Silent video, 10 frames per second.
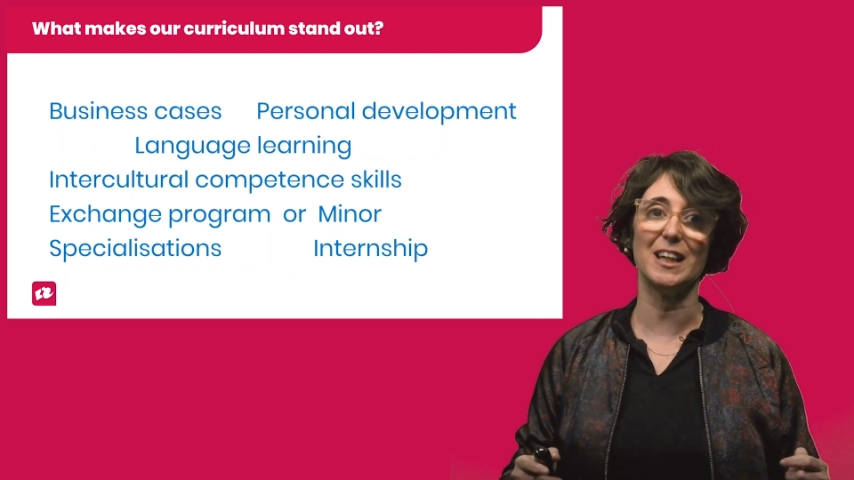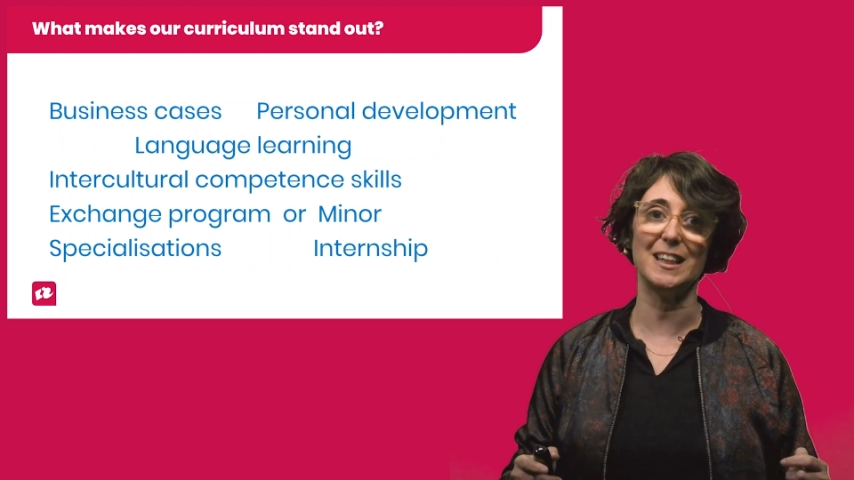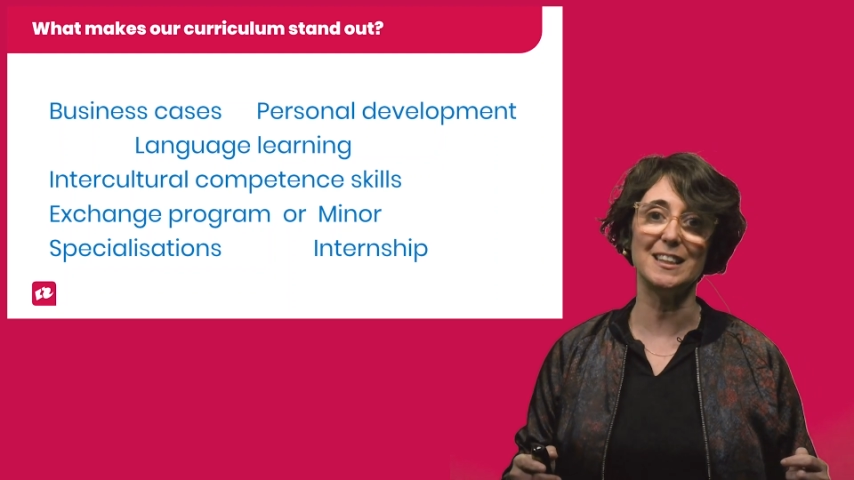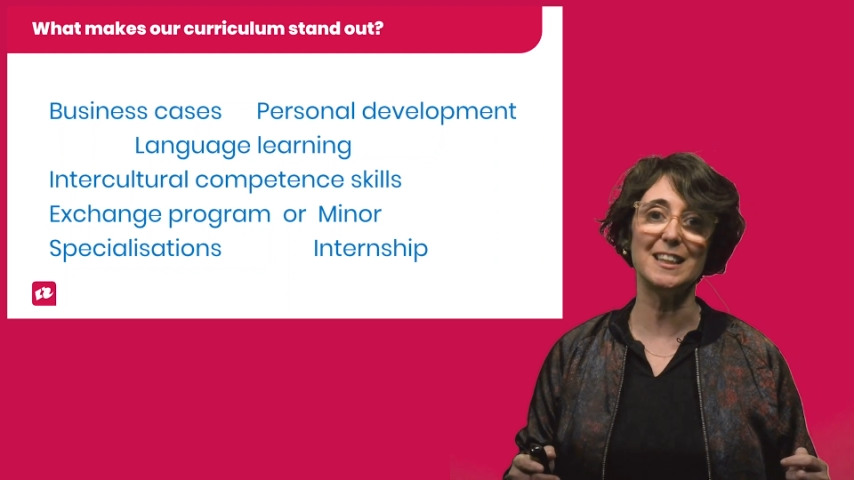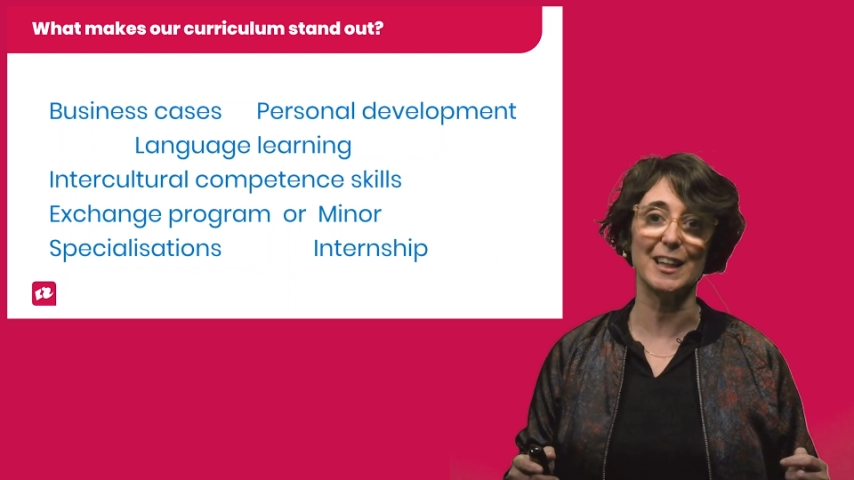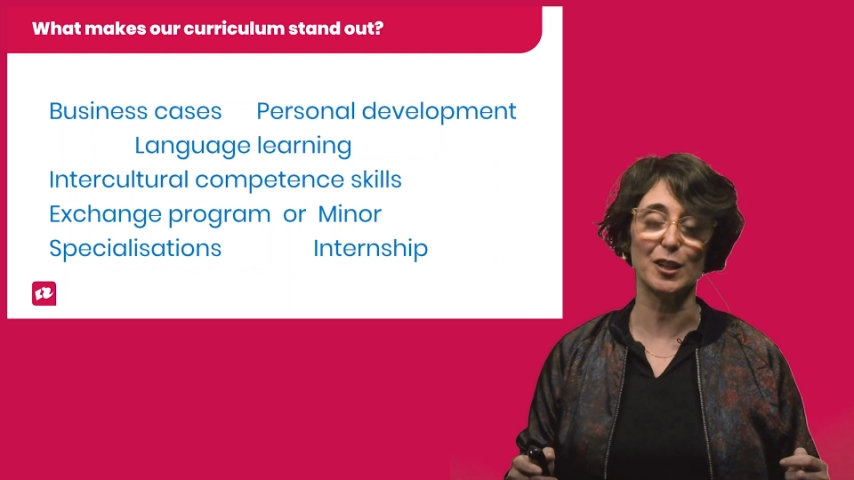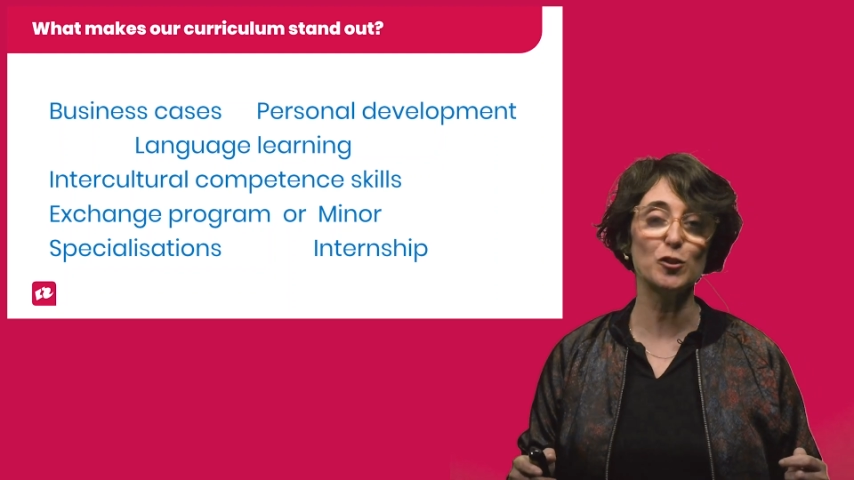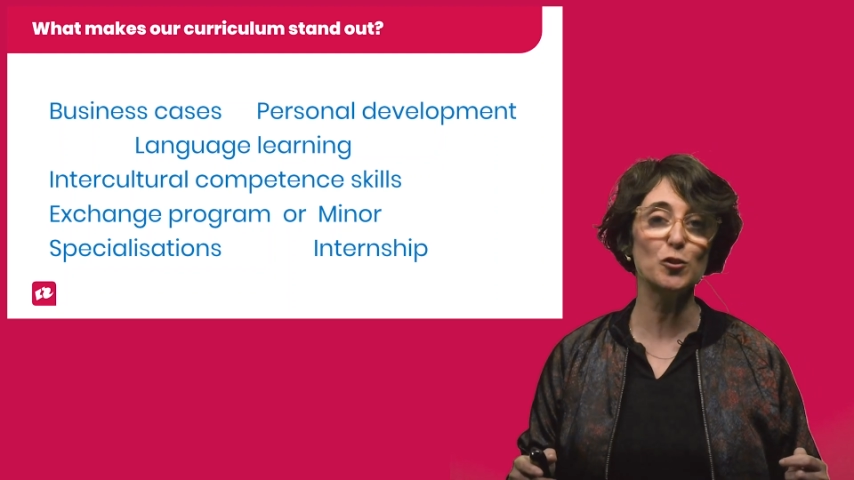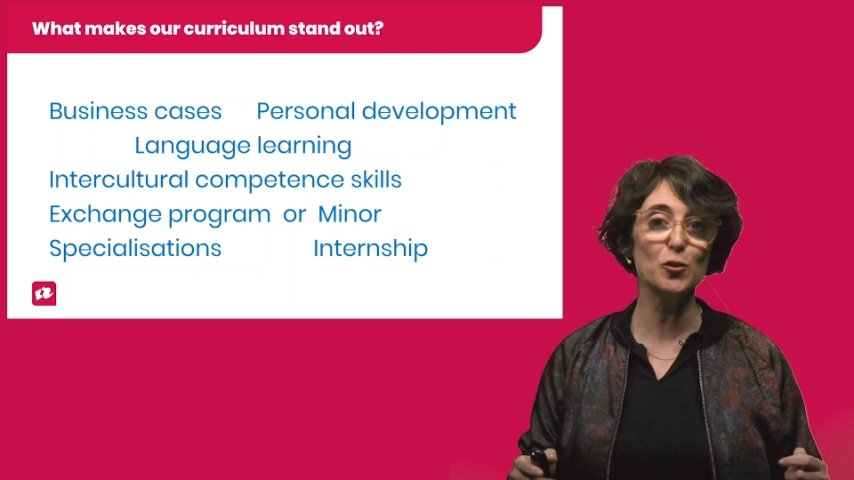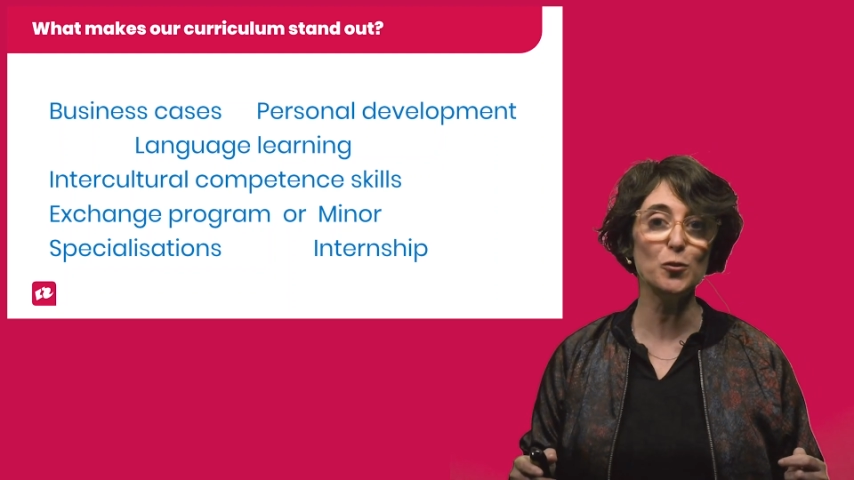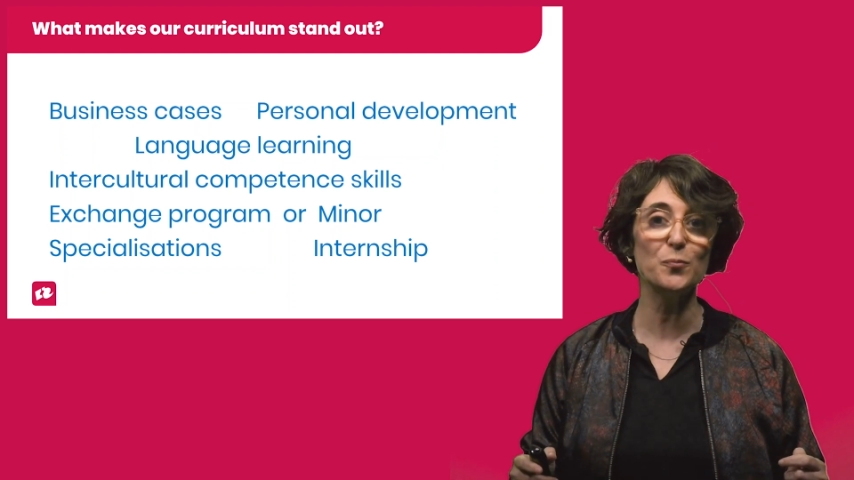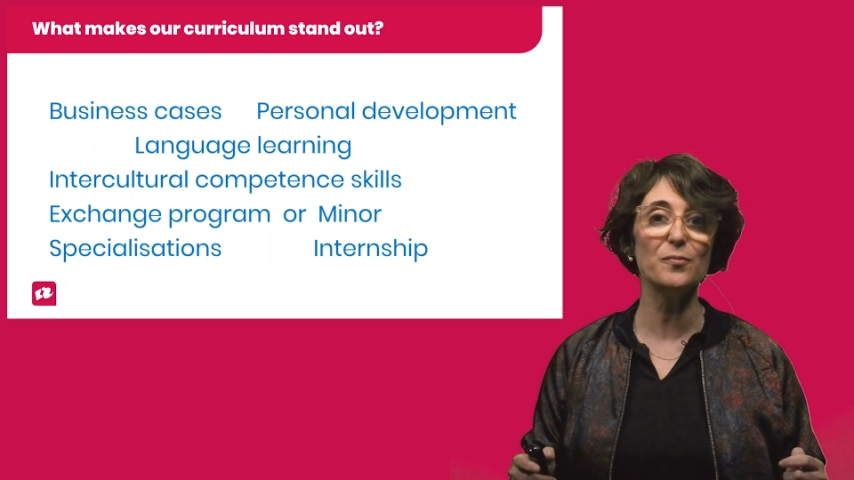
in year 2,